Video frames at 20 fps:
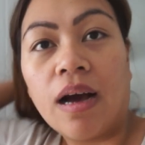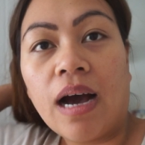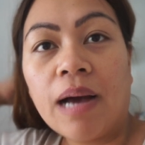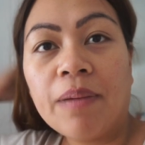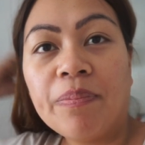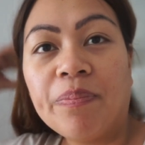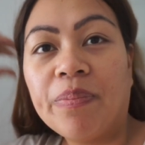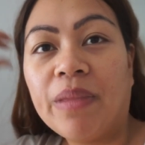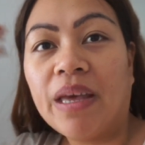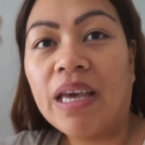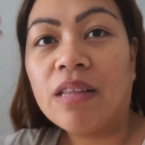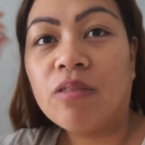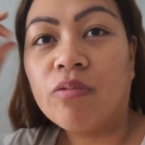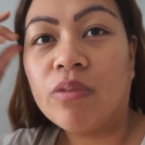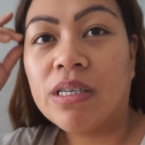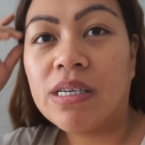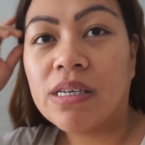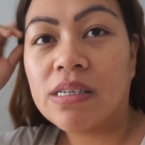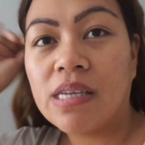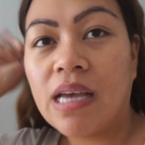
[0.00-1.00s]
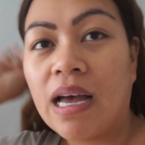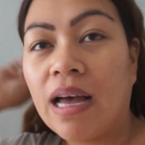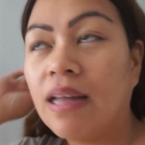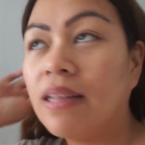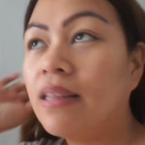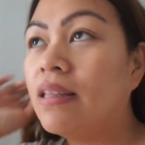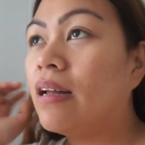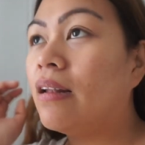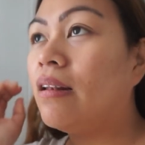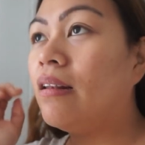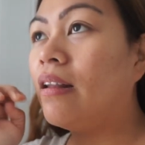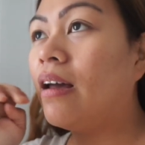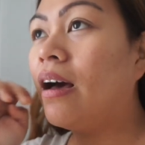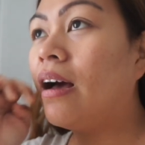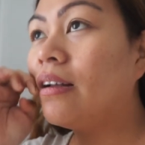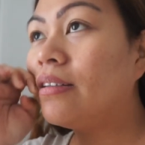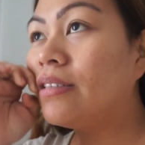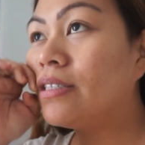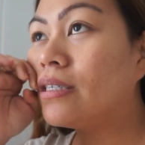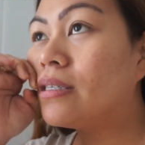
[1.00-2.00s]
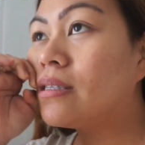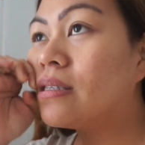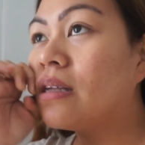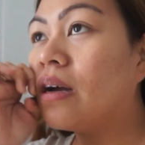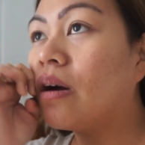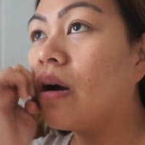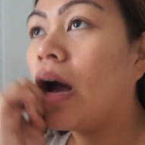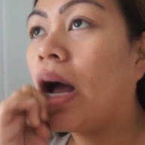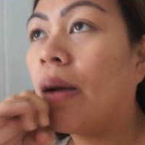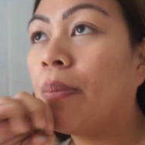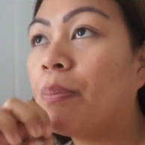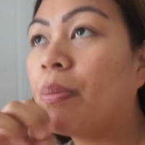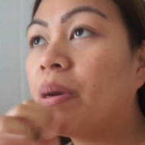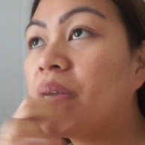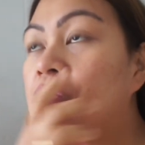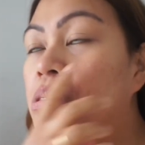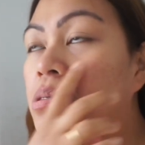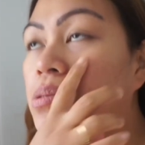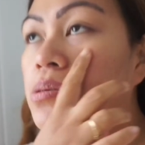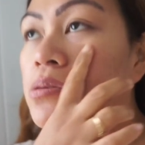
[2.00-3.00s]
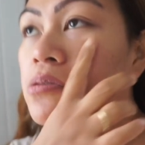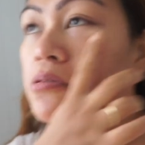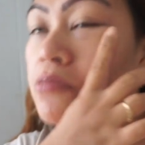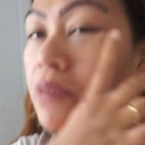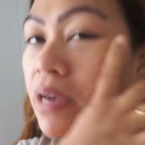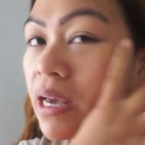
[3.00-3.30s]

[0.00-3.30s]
Update, we just had the lunch. It's now 2:30.